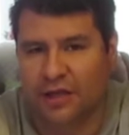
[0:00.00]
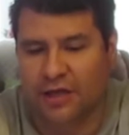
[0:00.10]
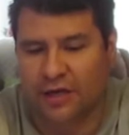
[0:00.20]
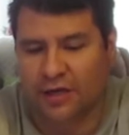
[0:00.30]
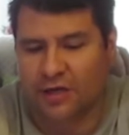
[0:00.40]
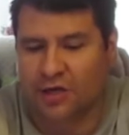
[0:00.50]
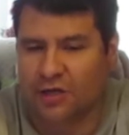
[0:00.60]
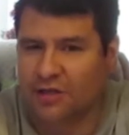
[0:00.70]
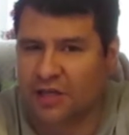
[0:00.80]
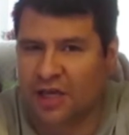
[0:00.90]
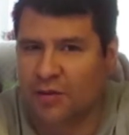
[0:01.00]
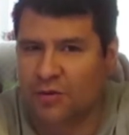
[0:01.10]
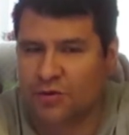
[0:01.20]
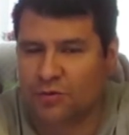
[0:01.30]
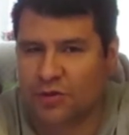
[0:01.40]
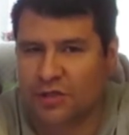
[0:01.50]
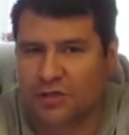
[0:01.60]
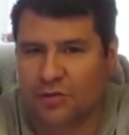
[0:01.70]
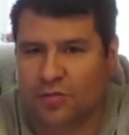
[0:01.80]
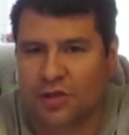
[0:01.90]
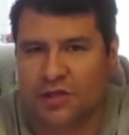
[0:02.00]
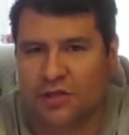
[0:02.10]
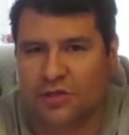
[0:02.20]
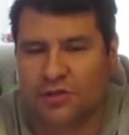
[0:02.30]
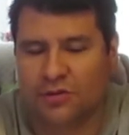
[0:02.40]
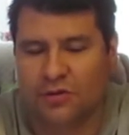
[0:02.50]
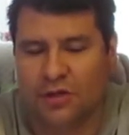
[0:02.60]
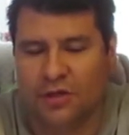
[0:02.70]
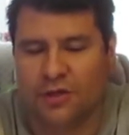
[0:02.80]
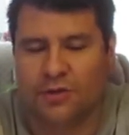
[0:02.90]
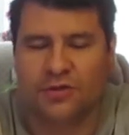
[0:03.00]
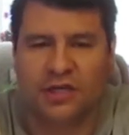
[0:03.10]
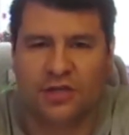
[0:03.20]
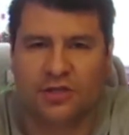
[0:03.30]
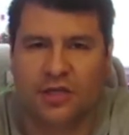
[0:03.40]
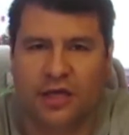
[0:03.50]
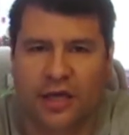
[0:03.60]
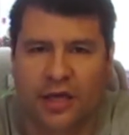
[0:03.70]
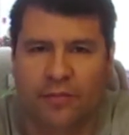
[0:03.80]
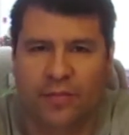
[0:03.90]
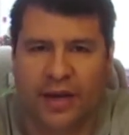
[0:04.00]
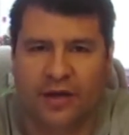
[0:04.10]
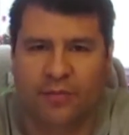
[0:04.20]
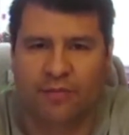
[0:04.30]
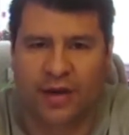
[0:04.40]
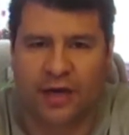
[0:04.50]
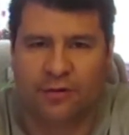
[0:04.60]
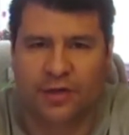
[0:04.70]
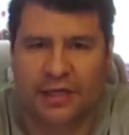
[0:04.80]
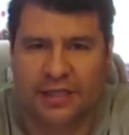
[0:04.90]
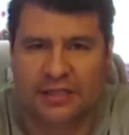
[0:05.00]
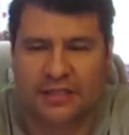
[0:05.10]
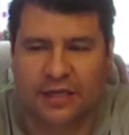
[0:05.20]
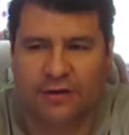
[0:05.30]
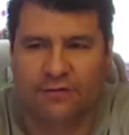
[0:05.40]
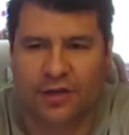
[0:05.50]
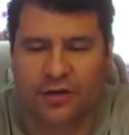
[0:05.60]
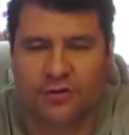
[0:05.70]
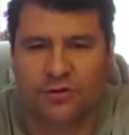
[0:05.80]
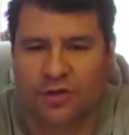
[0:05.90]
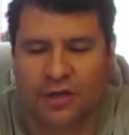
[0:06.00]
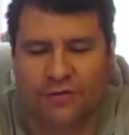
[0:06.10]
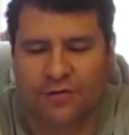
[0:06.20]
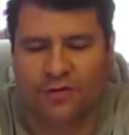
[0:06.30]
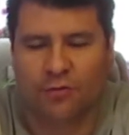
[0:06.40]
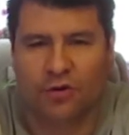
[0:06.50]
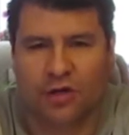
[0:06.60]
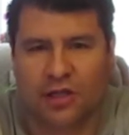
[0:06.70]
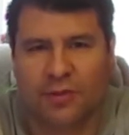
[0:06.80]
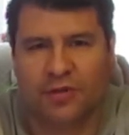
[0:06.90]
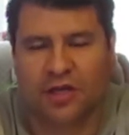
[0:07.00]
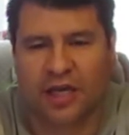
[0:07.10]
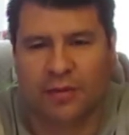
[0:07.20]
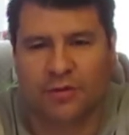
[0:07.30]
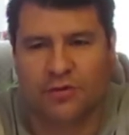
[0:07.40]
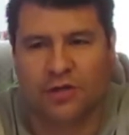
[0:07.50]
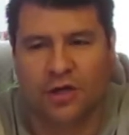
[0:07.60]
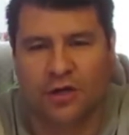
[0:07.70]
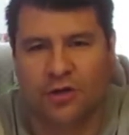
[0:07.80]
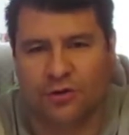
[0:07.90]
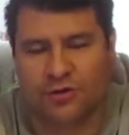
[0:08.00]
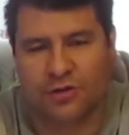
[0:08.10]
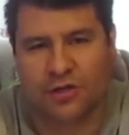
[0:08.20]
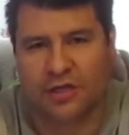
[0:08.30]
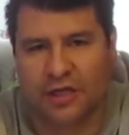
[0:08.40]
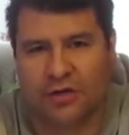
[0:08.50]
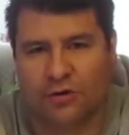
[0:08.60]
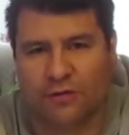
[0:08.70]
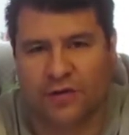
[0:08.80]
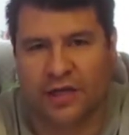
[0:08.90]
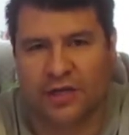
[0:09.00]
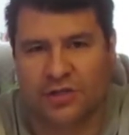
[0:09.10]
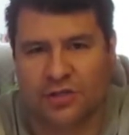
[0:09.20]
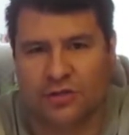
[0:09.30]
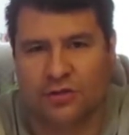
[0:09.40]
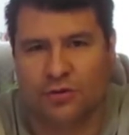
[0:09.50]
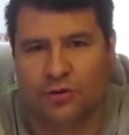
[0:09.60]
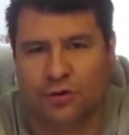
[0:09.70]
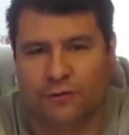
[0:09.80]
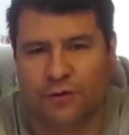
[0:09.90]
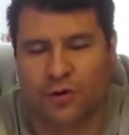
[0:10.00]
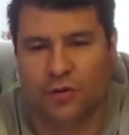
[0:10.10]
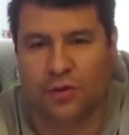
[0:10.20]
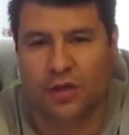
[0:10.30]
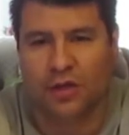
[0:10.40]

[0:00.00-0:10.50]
and cut the cables where these are plugged into, there's actually a backup battery inside of here. So even if they were to clip the cables, you're still going to get notifications to your phone